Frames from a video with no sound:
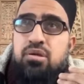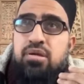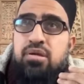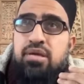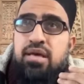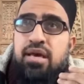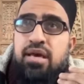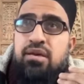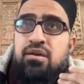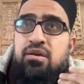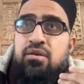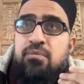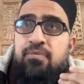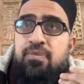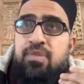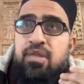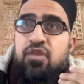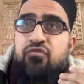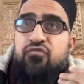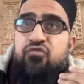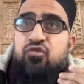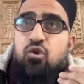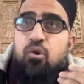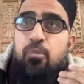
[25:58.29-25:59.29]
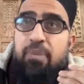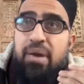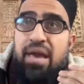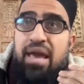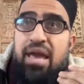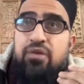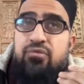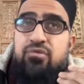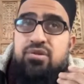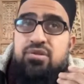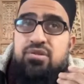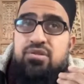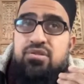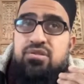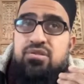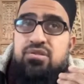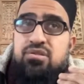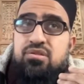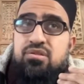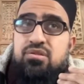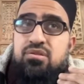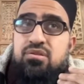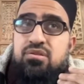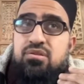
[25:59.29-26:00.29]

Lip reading: Yeah, if your parents,